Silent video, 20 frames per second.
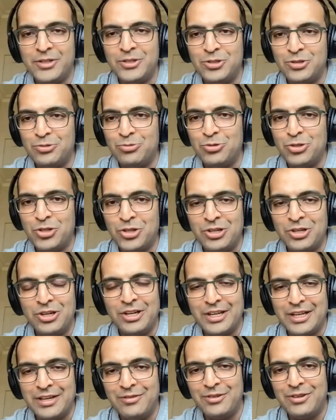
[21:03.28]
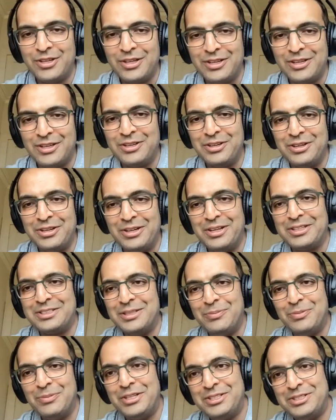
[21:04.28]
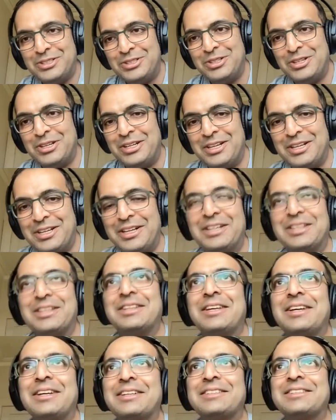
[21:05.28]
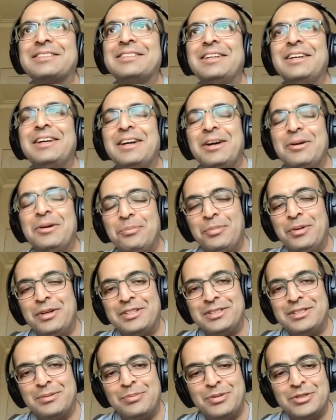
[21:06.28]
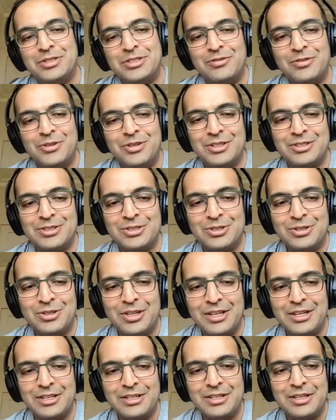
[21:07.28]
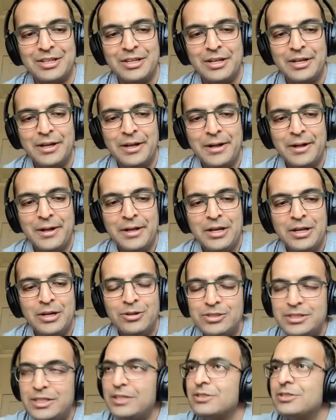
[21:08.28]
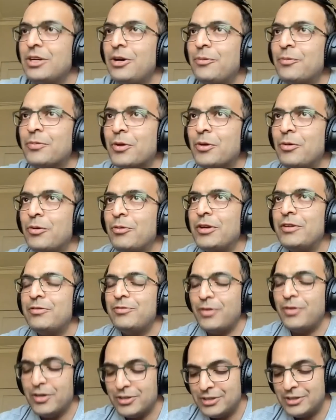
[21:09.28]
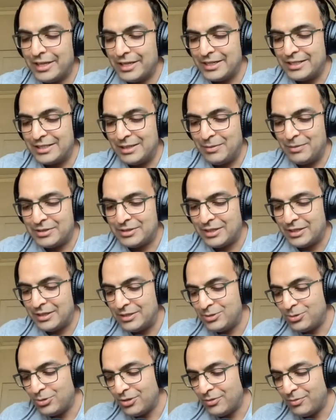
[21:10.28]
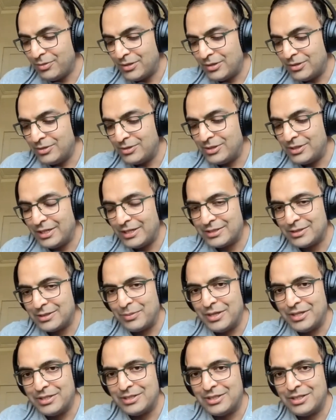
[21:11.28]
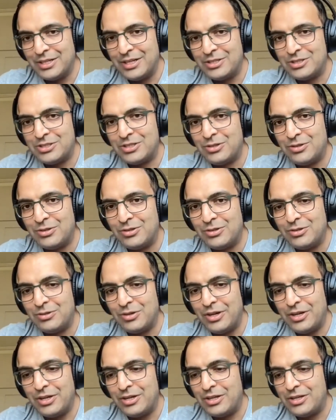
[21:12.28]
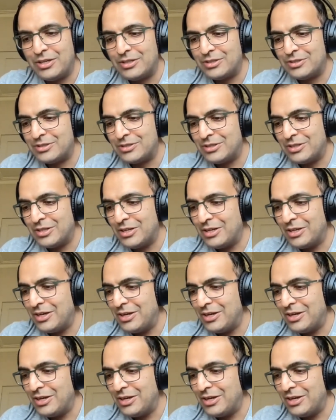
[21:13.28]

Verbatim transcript: right? You're not going to like everything. You're going to like some things. You're not going to like other things. But it's the perseverance to that. Lucy, so we focus on the academic side. Let's talk about Lucy as a person, as she, as